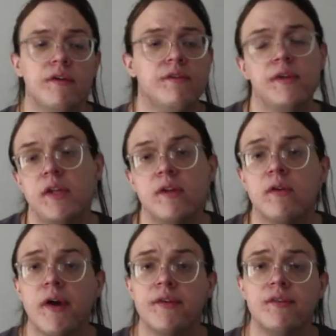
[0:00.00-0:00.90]
Is you need
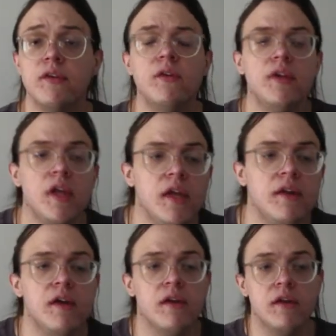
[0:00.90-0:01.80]
Christ. You
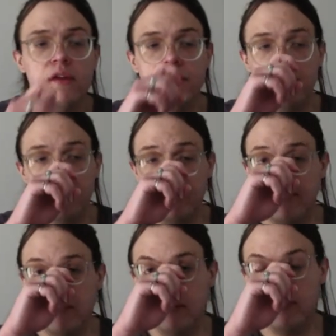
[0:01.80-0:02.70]
need
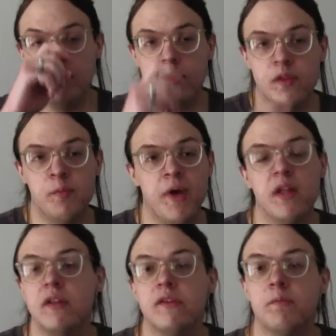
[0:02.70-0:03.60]
the
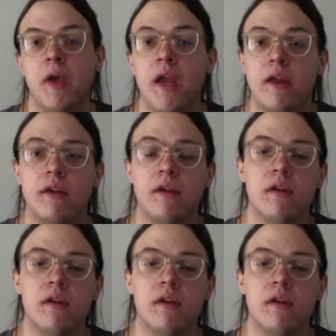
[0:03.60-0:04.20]
balance paid.